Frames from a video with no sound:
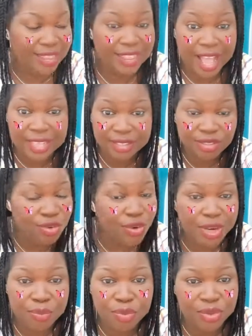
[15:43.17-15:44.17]
That's, you
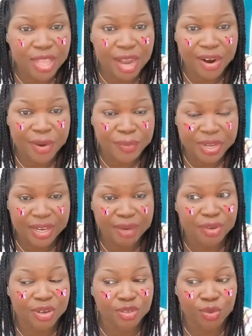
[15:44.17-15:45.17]
already built that community,
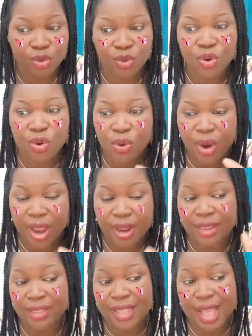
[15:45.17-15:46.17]
because when you are
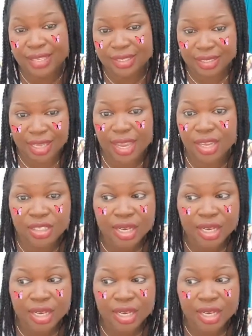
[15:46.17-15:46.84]
in that stage,